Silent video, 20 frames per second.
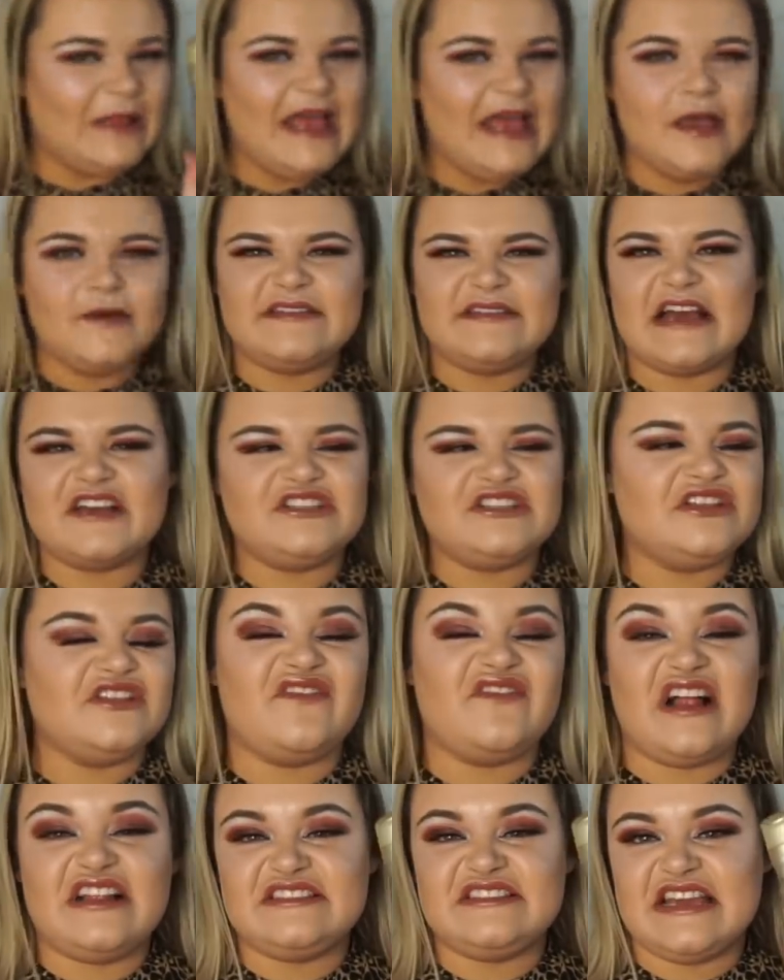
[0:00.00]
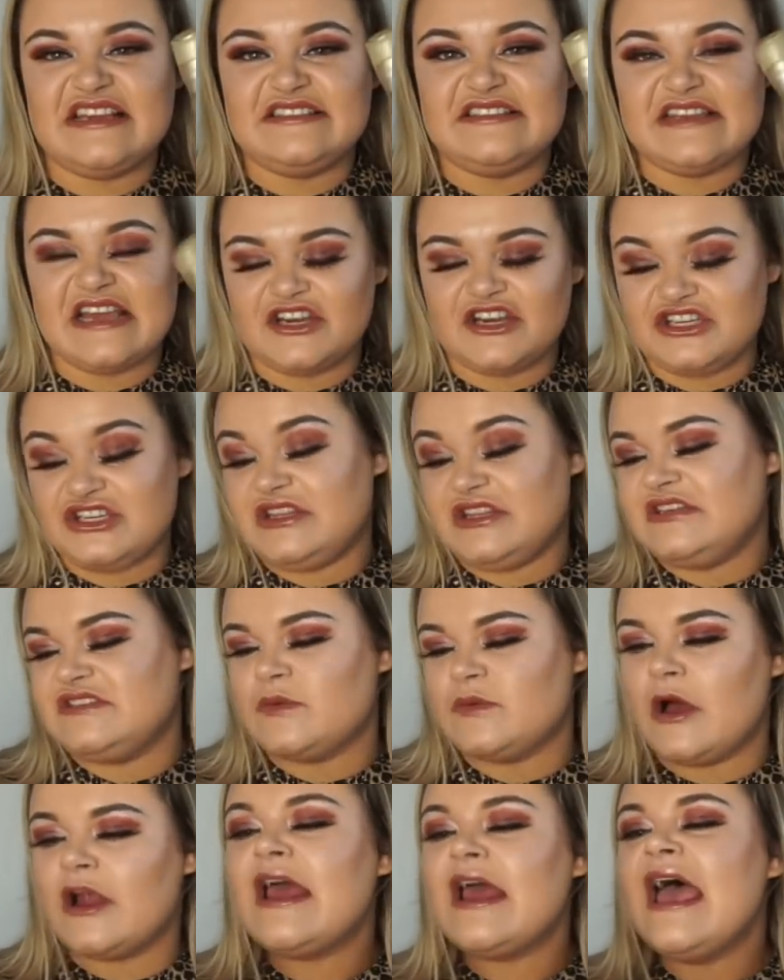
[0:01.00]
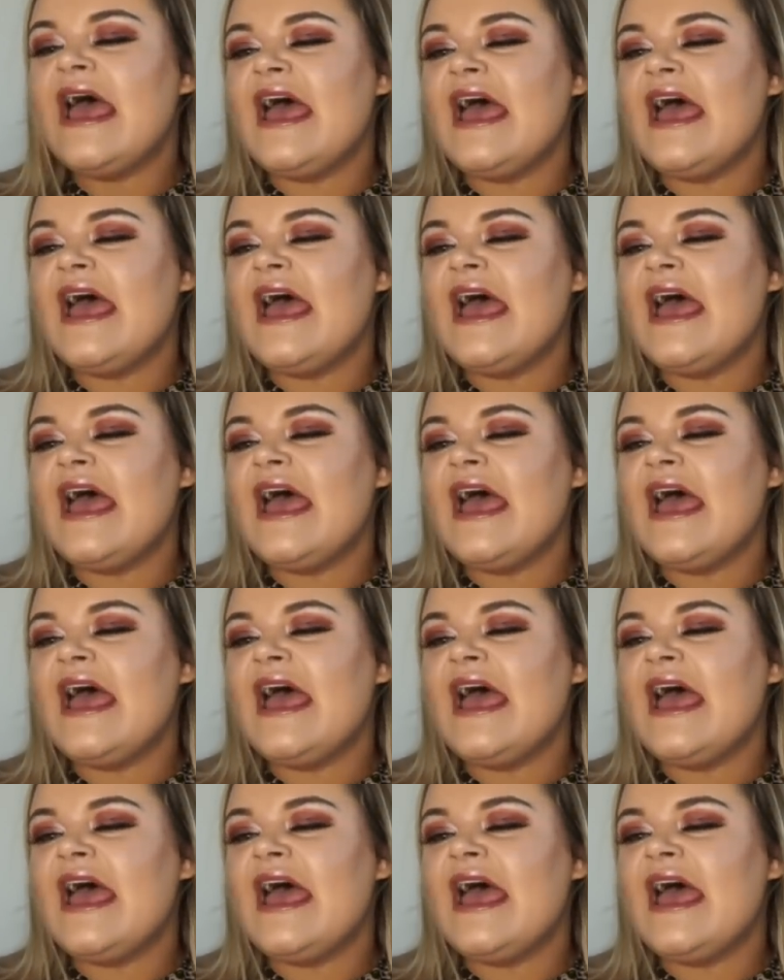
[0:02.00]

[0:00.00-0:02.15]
It was actually in the Valentine's section, this one.